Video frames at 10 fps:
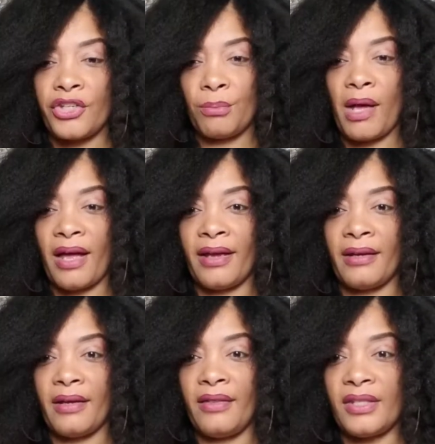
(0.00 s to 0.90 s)
I
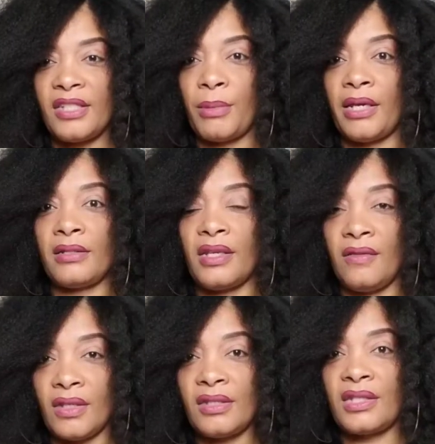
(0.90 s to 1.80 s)
occupy this
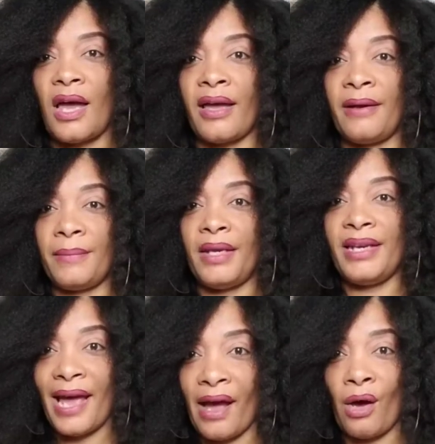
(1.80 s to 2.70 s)
space in this
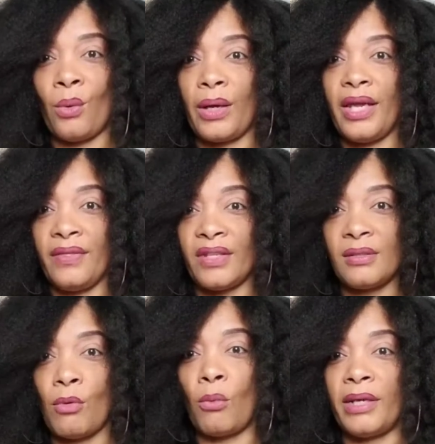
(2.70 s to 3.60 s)
time, now,
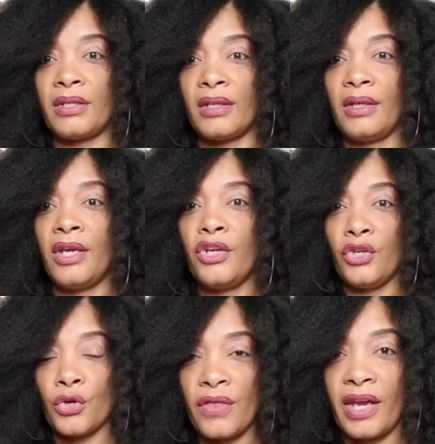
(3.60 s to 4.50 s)
in this moment.
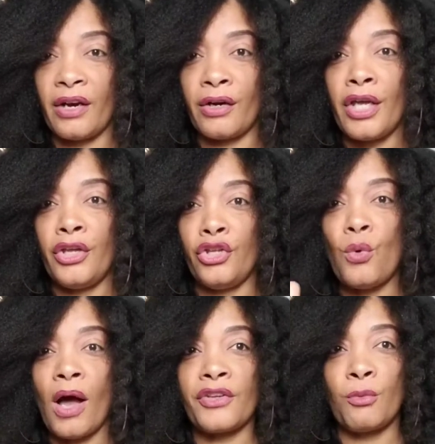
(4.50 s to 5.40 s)
You're
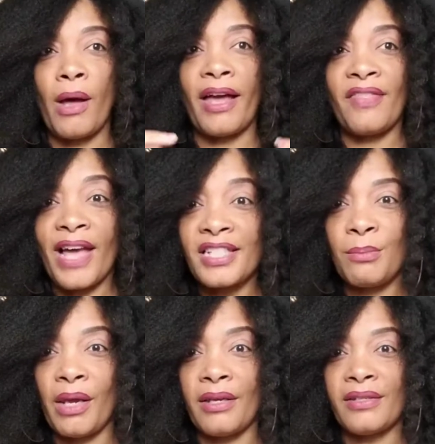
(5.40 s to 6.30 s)
there, you occupy
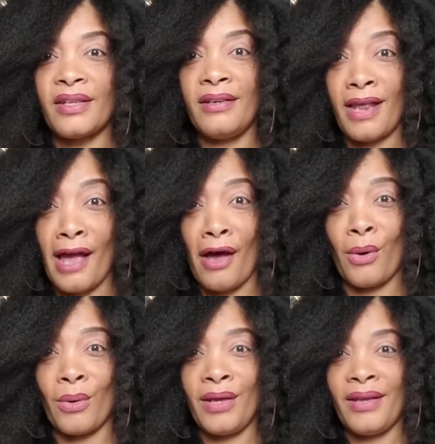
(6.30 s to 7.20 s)
that space
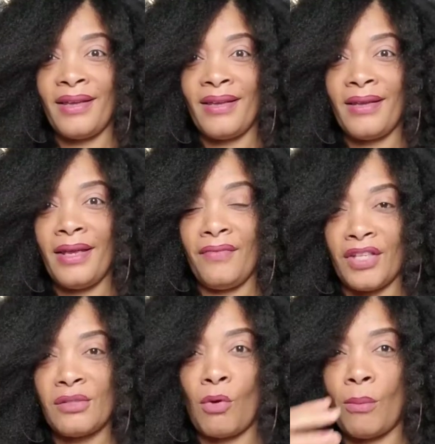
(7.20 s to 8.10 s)
now,
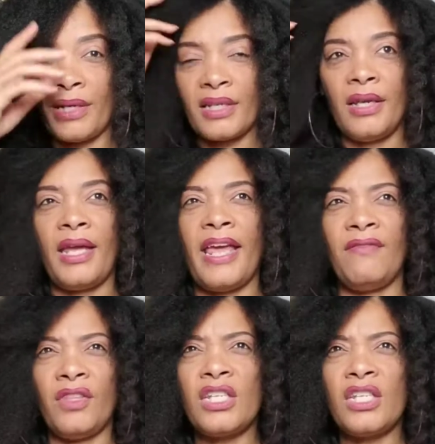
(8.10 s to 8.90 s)
in this moment.